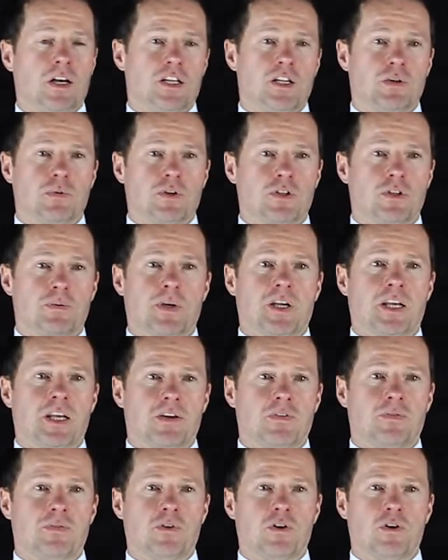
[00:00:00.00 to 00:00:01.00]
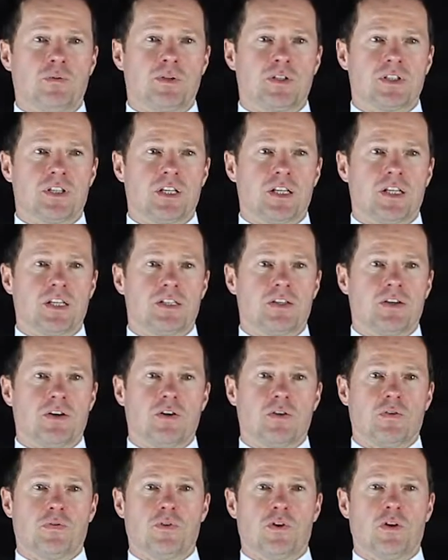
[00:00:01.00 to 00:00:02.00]
and you wanted to make it a 4x6
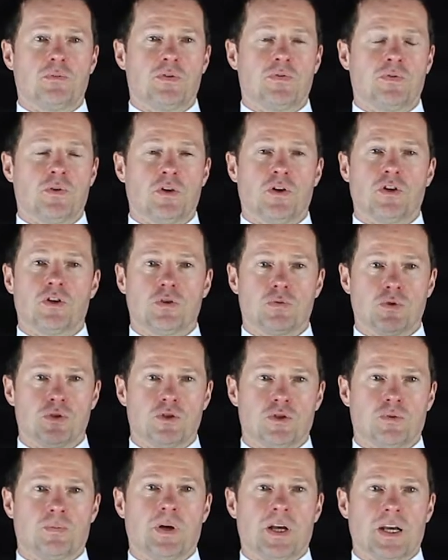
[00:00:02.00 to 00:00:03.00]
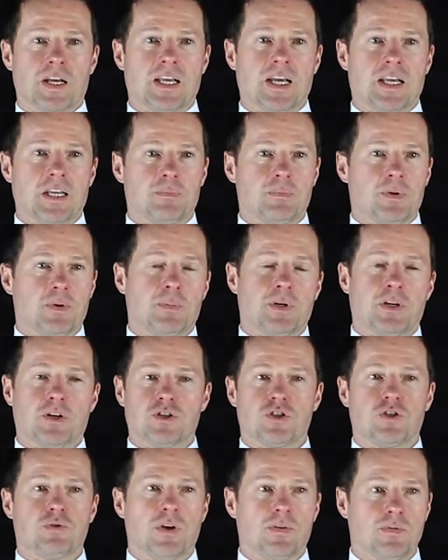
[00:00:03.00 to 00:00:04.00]
or a 4x4, you would just buy a canopy
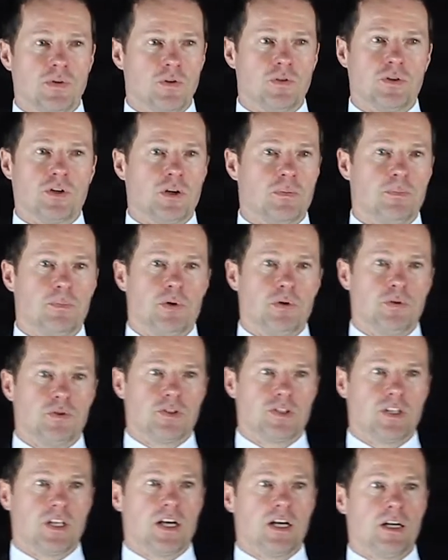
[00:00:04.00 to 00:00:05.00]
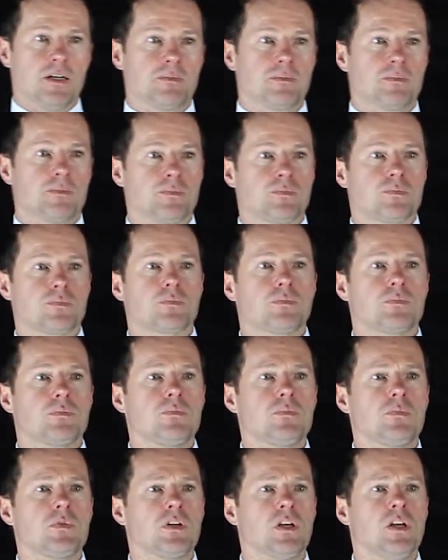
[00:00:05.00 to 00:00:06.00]
because you have all the components there.
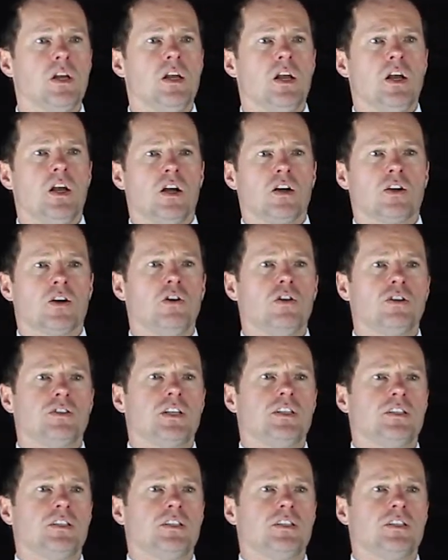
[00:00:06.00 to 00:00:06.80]
Gala